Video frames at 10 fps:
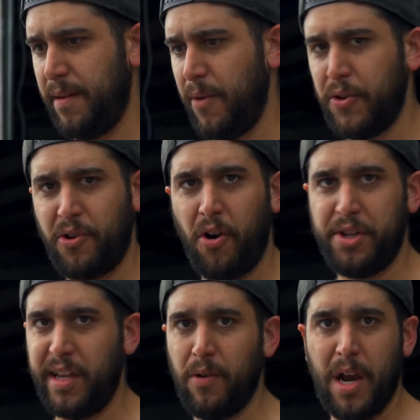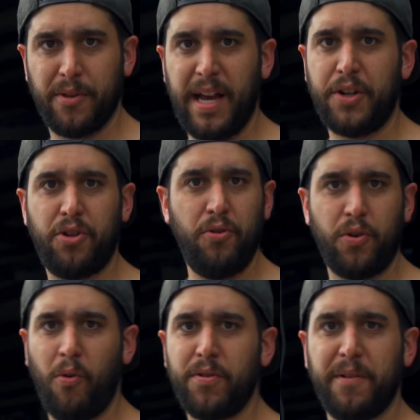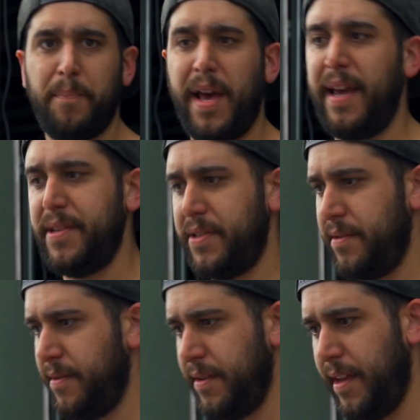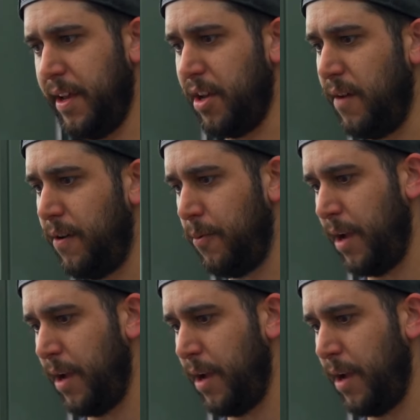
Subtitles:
Most cars you can get away with like 2 quarts of base, get it covered.